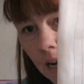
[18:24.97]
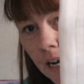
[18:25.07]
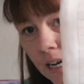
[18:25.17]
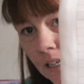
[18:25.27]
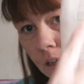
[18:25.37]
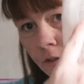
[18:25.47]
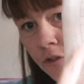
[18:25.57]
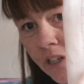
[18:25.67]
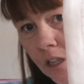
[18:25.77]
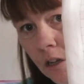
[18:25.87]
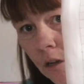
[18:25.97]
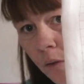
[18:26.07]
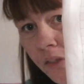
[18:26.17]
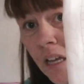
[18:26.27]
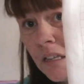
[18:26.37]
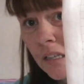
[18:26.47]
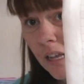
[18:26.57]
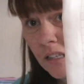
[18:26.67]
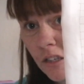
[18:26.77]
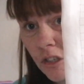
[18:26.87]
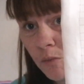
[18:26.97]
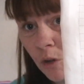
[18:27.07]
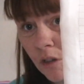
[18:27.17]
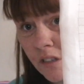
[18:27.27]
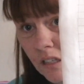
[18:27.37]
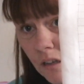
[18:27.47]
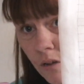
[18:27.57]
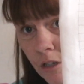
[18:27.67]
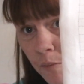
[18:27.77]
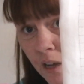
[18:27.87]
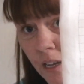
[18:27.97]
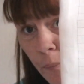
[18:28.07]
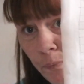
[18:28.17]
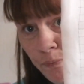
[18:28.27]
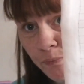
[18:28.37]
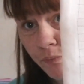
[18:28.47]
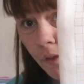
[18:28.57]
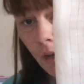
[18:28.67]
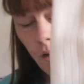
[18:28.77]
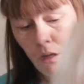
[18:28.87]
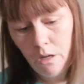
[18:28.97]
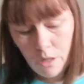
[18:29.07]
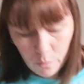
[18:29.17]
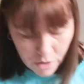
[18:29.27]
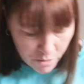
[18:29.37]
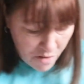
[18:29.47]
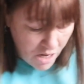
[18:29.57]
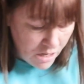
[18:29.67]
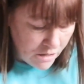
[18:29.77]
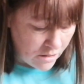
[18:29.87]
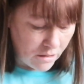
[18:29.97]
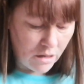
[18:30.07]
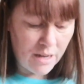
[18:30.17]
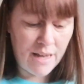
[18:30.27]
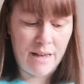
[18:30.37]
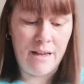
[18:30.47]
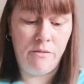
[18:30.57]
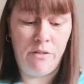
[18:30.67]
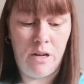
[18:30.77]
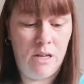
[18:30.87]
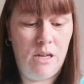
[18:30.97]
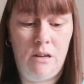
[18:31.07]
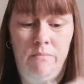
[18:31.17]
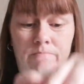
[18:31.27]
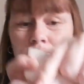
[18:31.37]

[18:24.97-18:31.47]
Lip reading: And I've gridded the whole thing, so that's as small as it's going to be, which means I have like